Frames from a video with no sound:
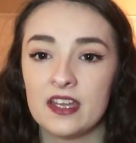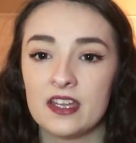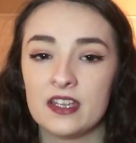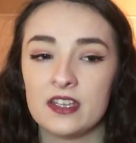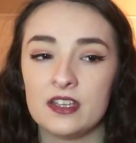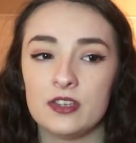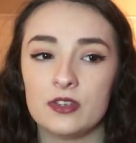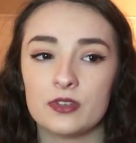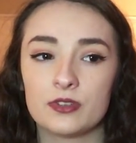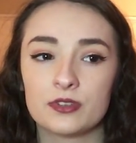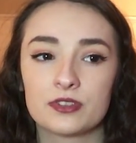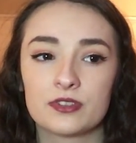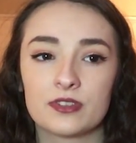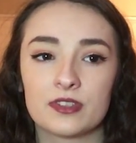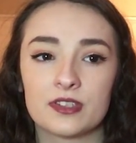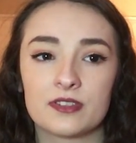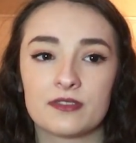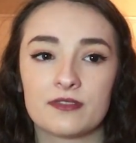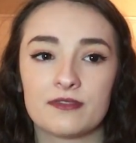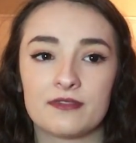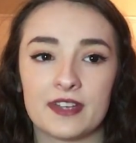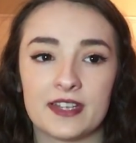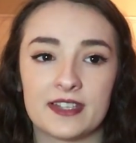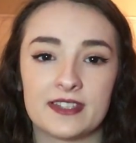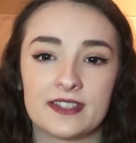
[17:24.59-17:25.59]
he also had a
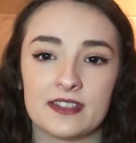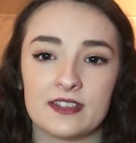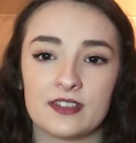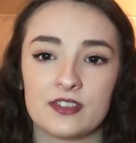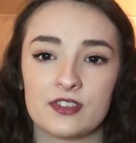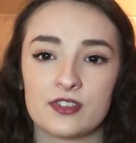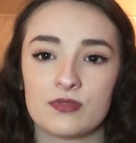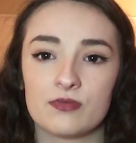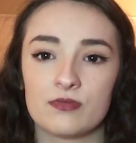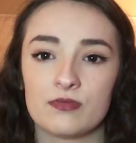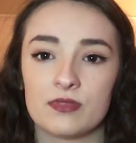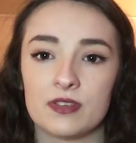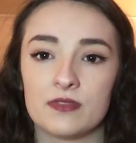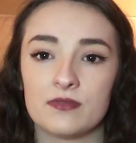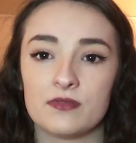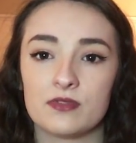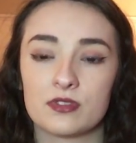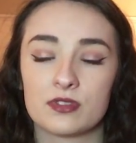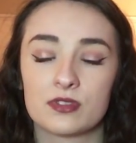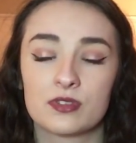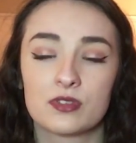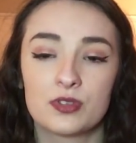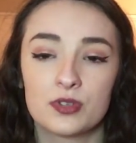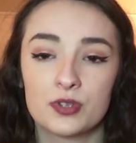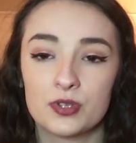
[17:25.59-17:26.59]
fetish with
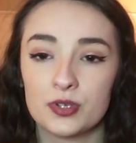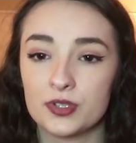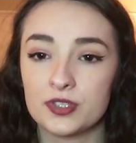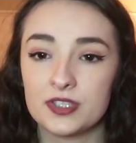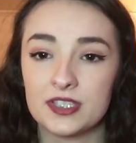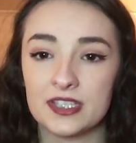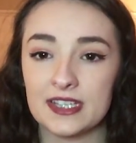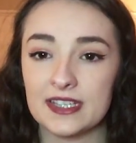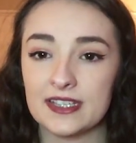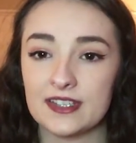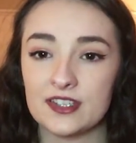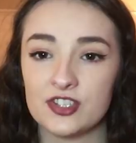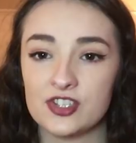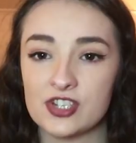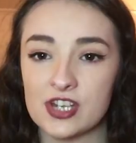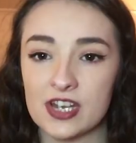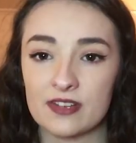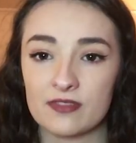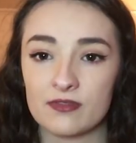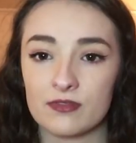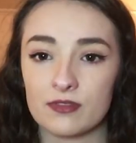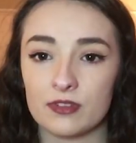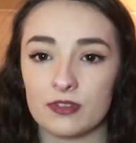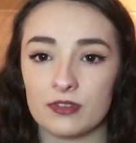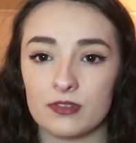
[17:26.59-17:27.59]
just cutting in
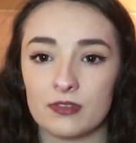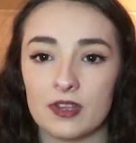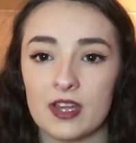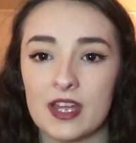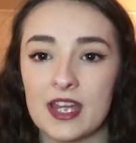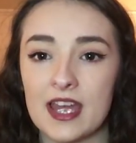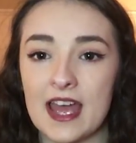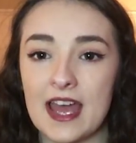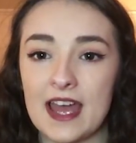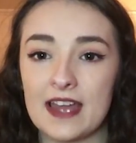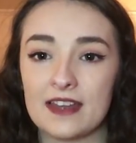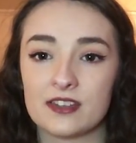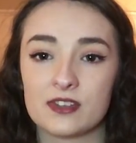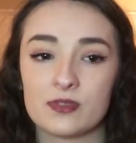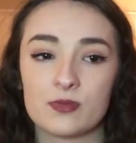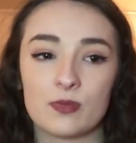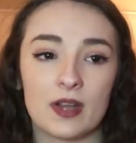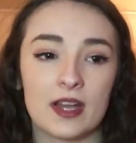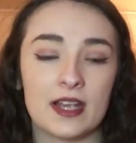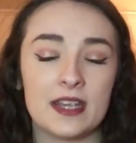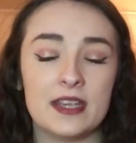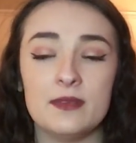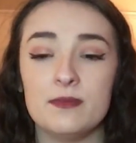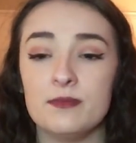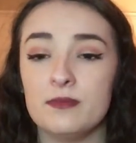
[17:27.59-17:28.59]
general, hence
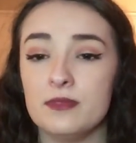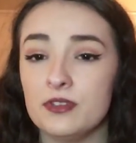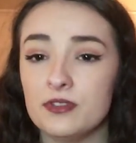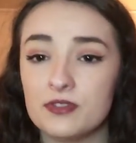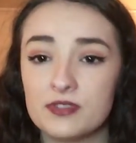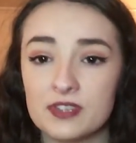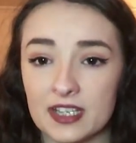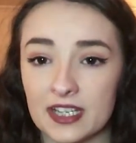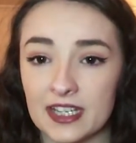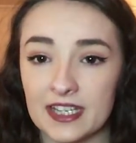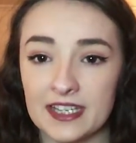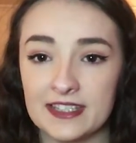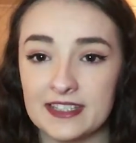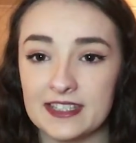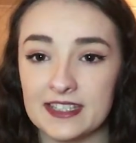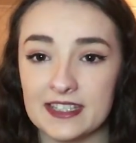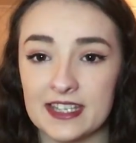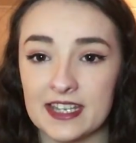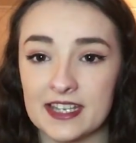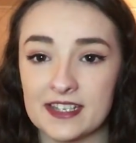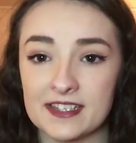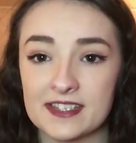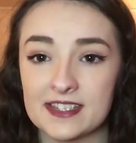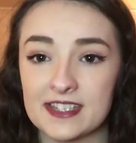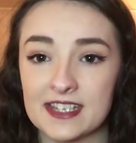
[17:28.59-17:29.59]
why he mutilated
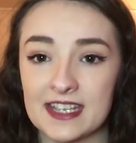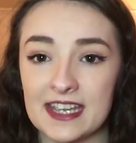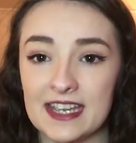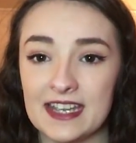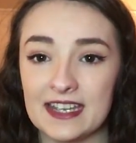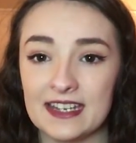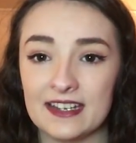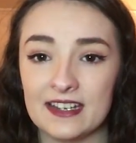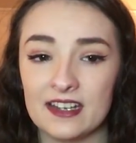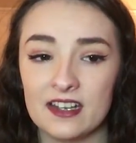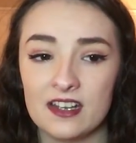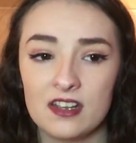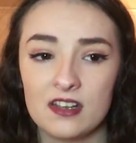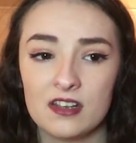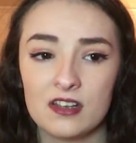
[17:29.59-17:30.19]
their skin.